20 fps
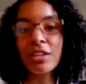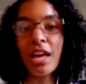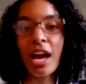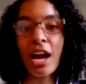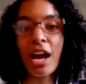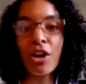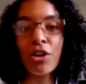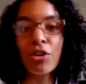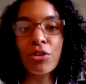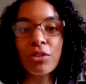
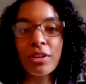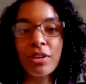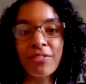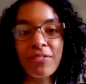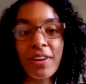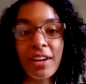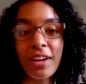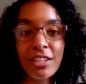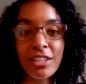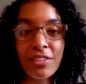how
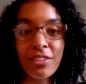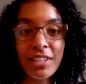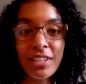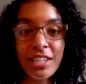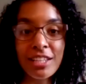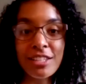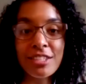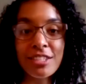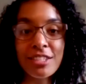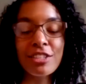effective it
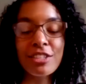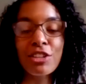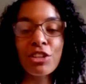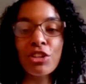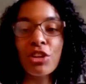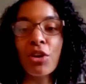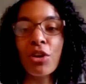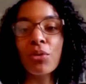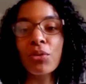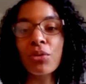is, you
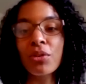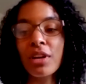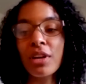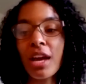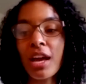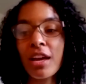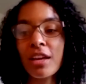know,